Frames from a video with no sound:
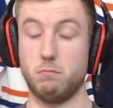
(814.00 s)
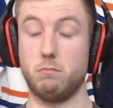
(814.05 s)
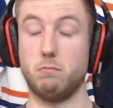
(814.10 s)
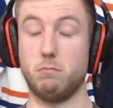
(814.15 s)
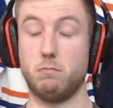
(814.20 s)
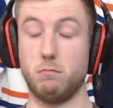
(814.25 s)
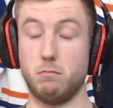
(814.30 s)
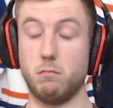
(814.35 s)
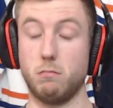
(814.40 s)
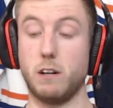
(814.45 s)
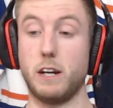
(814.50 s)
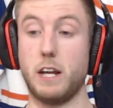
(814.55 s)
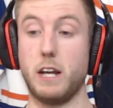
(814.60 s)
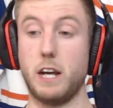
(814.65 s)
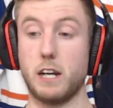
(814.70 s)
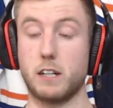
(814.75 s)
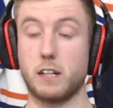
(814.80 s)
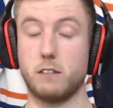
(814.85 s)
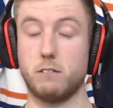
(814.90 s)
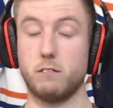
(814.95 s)
one
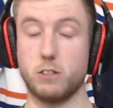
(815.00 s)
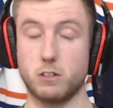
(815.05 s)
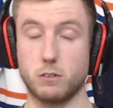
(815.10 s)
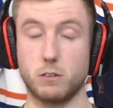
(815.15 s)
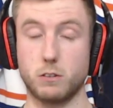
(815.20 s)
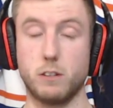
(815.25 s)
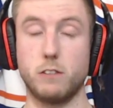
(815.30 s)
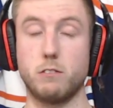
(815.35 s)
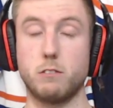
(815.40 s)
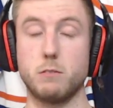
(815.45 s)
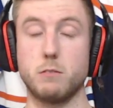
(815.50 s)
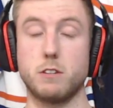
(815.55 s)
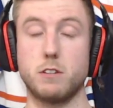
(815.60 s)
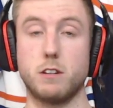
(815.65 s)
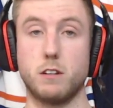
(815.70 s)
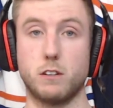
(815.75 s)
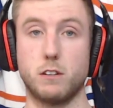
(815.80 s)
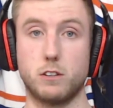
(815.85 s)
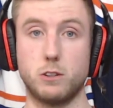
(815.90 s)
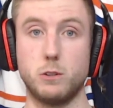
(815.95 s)
heck of a story from
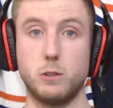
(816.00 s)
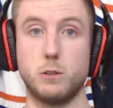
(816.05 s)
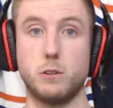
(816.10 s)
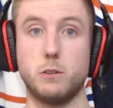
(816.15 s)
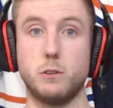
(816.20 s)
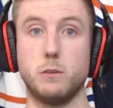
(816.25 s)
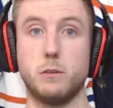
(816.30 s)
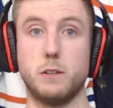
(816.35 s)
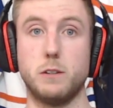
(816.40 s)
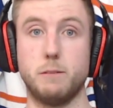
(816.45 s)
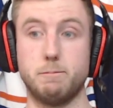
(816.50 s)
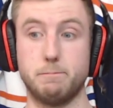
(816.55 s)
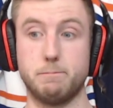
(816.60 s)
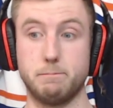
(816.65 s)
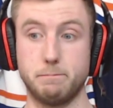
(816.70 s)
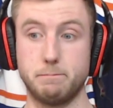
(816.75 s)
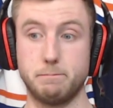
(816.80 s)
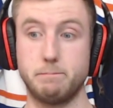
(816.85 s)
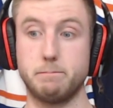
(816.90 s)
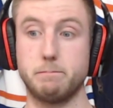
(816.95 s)
Slater Koekkoek. And
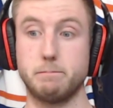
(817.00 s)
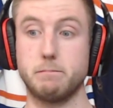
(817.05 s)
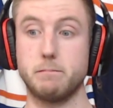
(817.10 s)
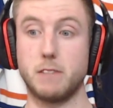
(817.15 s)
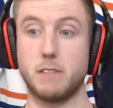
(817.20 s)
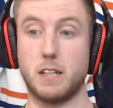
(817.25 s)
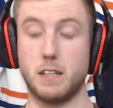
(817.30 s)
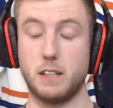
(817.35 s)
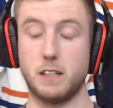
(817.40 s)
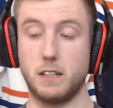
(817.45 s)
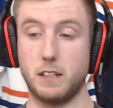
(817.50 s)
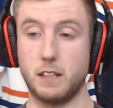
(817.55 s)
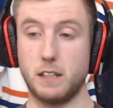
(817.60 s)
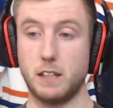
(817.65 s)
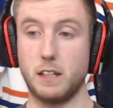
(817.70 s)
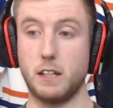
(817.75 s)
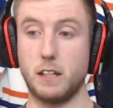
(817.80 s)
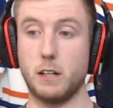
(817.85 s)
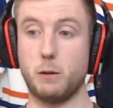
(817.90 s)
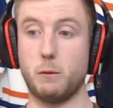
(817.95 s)

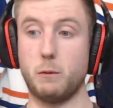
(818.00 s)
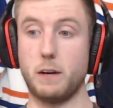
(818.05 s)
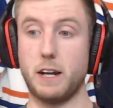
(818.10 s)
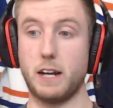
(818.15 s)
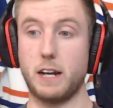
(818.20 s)
you know what,